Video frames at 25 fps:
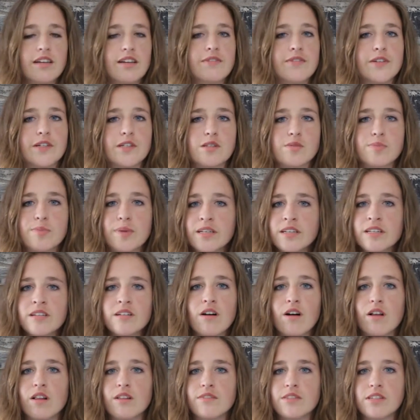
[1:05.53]
If you're
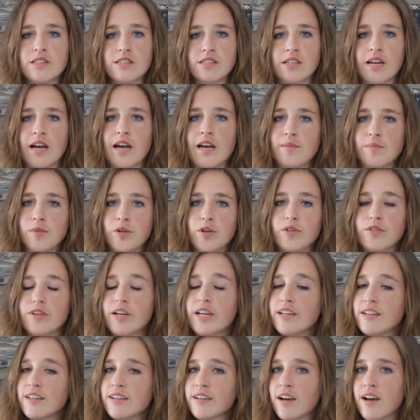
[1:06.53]
spending all of this time
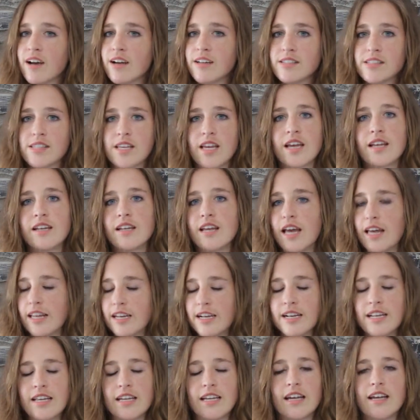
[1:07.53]
creating content,
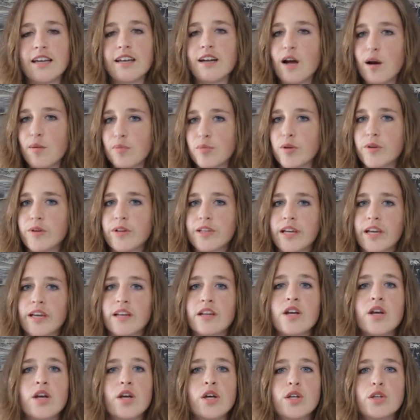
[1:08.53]
editing it, uploading
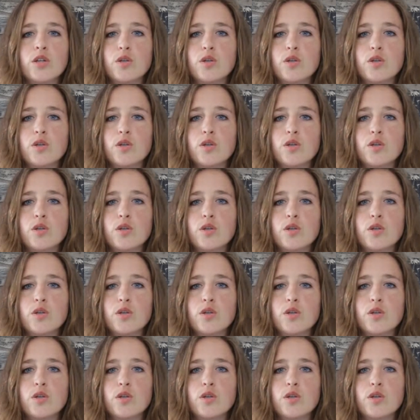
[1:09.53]
it,